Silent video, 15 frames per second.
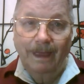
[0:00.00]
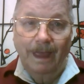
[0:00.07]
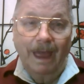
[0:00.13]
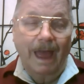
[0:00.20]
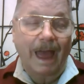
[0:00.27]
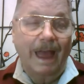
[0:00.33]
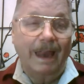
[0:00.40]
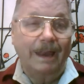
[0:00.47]

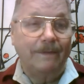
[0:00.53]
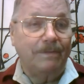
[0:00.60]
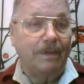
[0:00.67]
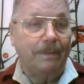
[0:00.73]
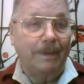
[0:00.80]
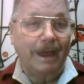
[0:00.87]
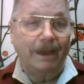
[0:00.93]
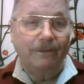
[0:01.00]
And if the
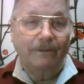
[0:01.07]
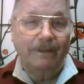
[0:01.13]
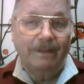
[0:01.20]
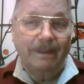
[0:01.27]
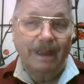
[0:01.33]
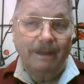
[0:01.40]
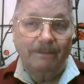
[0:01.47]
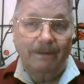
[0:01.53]
patients
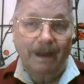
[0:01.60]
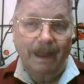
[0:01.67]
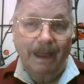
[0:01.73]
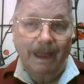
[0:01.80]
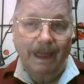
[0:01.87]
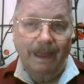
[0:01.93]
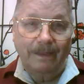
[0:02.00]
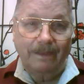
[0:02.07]
never
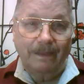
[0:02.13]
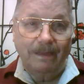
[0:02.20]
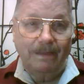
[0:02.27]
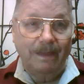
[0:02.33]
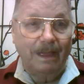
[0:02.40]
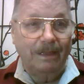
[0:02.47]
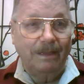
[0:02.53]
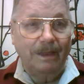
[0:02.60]
ask,
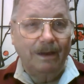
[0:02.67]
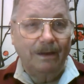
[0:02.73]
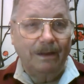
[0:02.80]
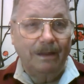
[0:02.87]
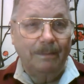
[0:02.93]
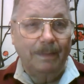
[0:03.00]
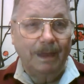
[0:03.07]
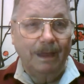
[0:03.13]
then there
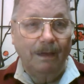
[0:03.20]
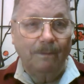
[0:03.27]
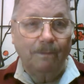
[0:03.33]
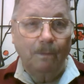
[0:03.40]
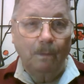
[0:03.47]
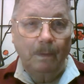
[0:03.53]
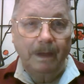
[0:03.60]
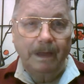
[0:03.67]
can be a
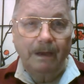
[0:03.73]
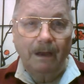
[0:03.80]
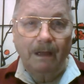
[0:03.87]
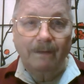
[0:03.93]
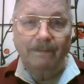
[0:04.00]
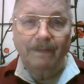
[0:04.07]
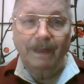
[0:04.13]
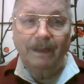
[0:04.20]
void
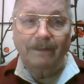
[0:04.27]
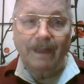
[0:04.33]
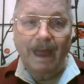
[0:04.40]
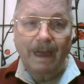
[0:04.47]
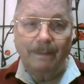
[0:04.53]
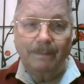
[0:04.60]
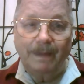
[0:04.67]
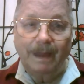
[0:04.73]
of things
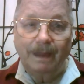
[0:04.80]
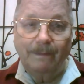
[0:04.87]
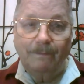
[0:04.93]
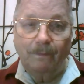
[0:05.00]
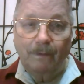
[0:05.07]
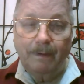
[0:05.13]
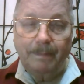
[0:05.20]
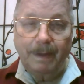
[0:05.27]
happening
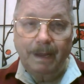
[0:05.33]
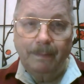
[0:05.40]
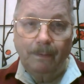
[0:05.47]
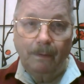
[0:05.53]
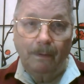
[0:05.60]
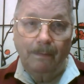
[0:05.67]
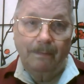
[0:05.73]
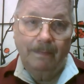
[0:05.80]
for
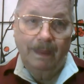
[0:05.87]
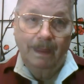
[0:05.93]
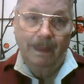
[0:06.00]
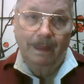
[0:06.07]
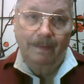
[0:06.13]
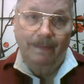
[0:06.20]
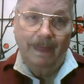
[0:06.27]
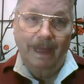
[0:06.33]
people
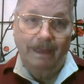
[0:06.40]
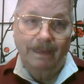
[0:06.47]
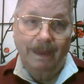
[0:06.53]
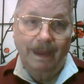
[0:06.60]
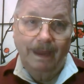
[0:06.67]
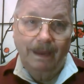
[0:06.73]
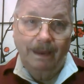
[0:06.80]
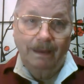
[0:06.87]
that
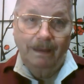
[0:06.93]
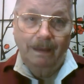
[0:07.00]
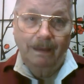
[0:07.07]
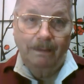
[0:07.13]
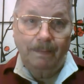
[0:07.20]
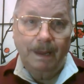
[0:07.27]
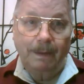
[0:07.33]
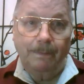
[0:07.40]
need
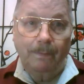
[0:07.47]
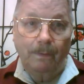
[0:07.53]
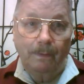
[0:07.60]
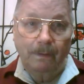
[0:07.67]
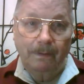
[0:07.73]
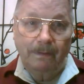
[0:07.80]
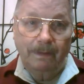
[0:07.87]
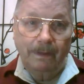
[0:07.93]
people
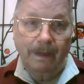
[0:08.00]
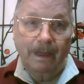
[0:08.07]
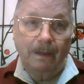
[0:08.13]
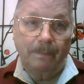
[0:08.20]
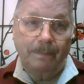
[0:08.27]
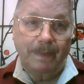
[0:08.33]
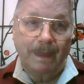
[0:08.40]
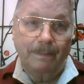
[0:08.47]
to
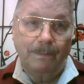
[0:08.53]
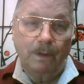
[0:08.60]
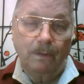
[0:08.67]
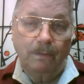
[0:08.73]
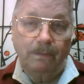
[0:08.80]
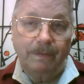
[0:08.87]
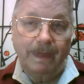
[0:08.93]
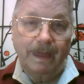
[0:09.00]
help them
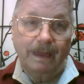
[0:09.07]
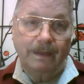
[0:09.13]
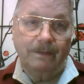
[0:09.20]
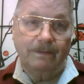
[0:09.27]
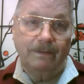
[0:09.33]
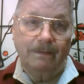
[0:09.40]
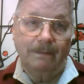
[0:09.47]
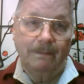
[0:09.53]
do things.
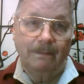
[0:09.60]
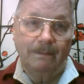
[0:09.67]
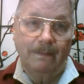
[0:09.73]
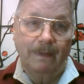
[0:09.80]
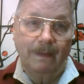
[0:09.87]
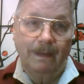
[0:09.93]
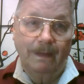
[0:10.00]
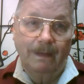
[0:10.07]

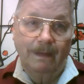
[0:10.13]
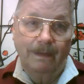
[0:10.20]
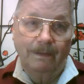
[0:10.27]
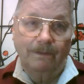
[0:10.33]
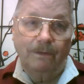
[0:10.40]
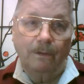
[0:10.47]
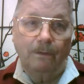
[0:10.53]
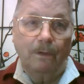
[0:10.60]

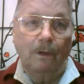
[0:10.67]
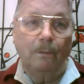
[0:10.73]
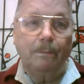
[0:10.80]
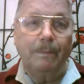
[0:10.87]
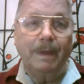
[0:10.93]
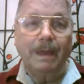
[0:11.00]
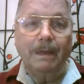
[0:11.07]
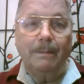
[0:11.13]
So don't
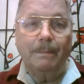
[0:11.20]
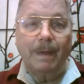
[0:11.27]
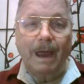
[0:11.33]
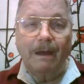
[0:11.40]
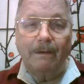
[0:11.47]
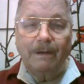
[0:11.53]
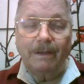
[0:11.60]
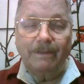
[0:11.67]
be
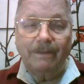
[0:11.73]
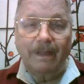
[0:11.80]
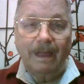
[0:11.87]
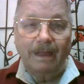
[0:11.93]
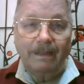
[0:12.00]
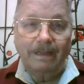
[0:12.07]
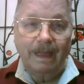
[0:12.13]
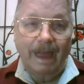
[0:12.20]
embarrassed
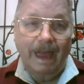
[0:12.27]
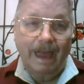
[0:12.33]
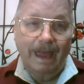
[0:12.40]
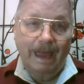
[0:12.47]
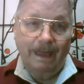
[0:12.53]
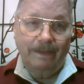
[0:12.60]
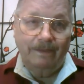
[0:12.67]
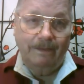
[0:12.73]
to
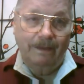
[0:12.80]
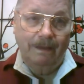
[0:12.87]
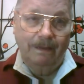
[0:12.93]
ask.